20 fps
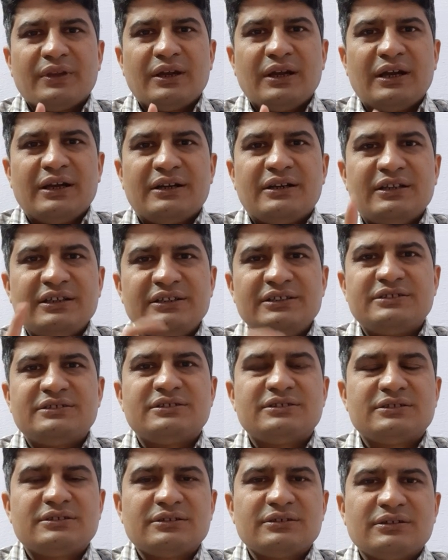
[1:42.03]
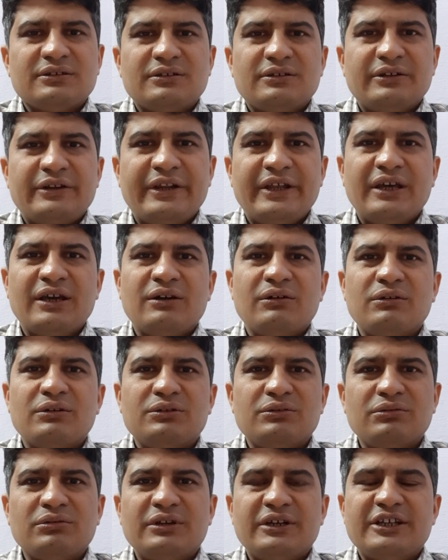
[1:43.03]
at least day or
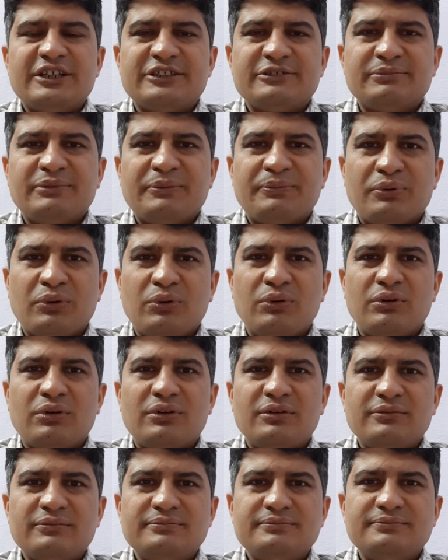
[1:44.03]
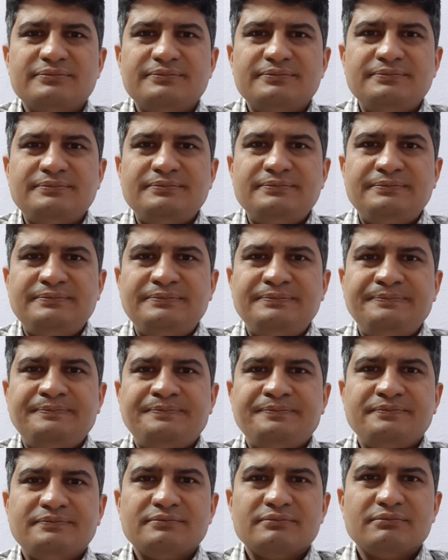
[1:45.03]
2 days before.
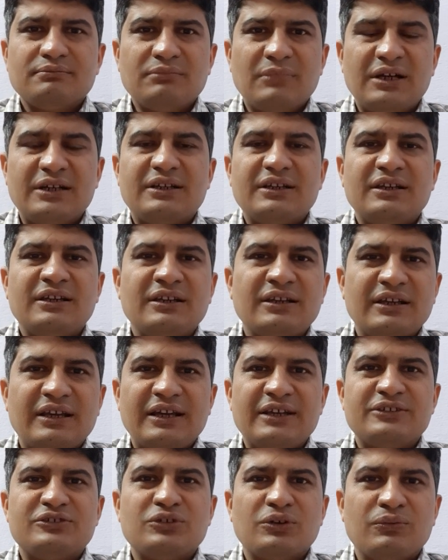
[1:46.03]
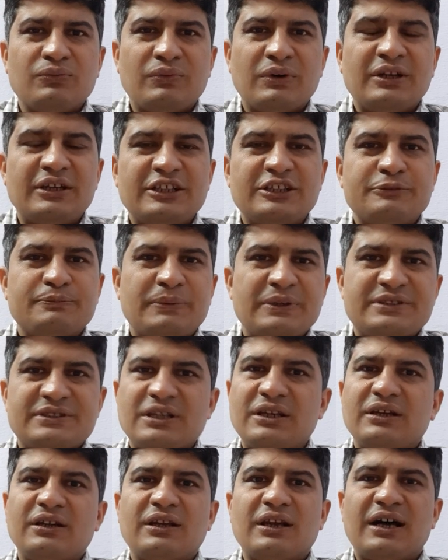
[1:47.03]
But in case of one
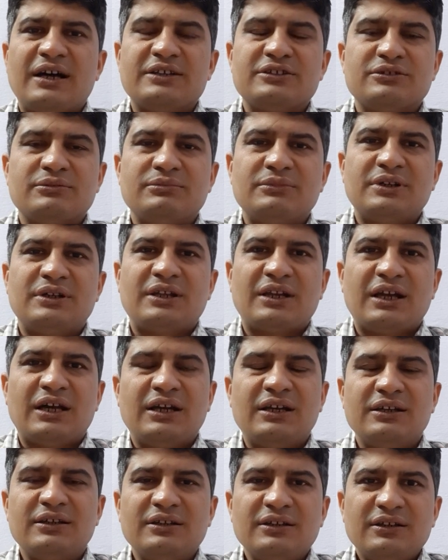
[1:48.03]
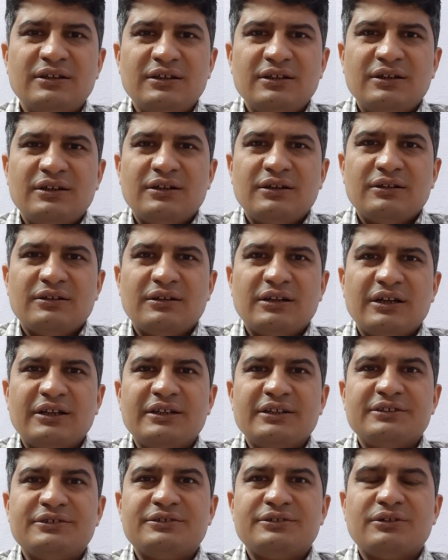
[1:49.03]
special class of the drug that
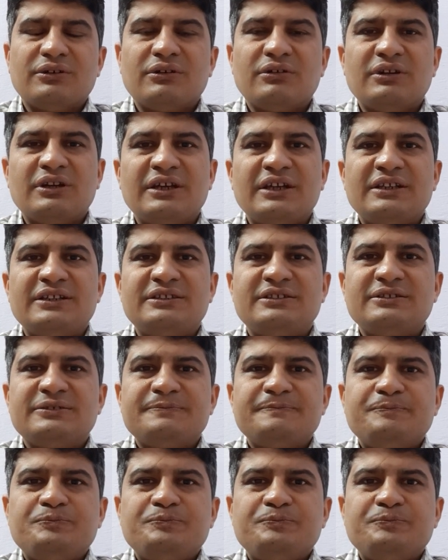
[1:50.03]
is known as